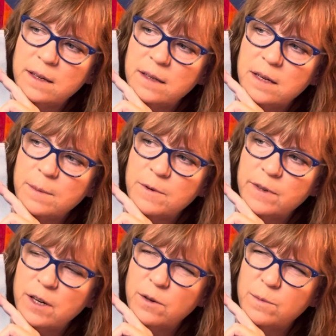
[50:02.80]
of the name of
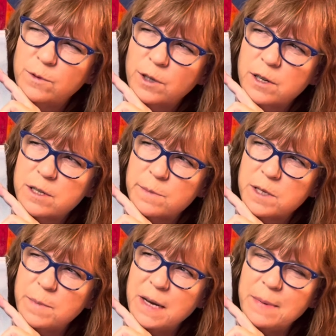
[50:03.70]
it, home for
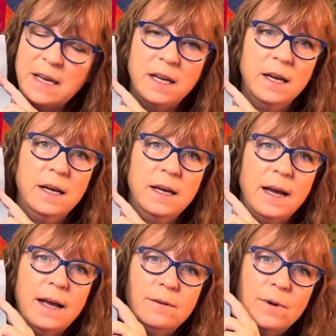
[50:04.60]
Christmas maybe.
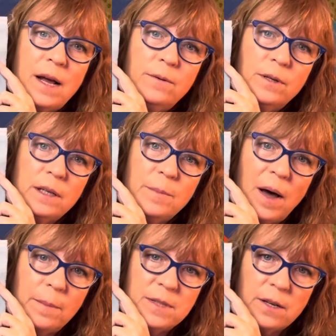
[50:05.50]
And red really
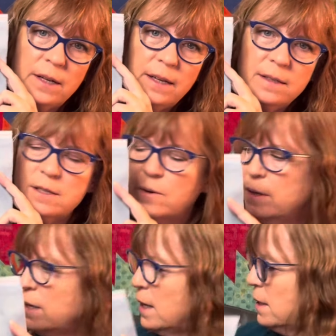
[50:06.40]
pops on it, so
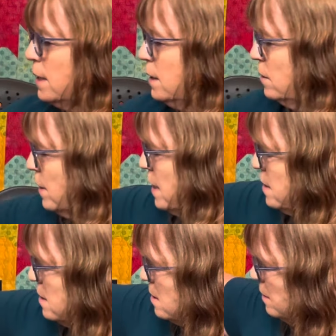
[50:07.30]
I, I like
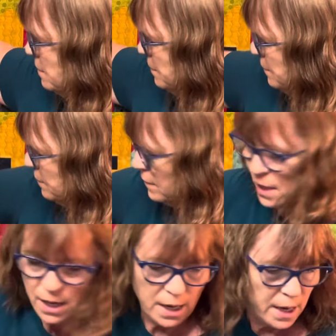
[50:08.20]
grays.
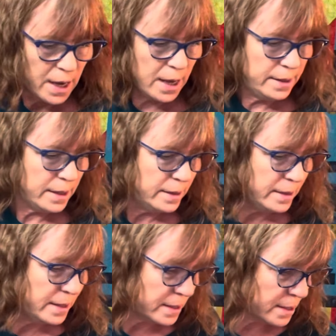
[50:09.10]
And then
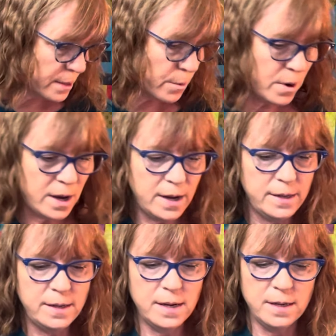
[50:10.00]
this
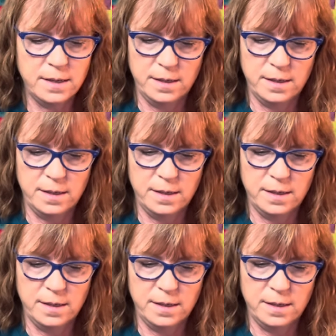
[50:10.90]
one,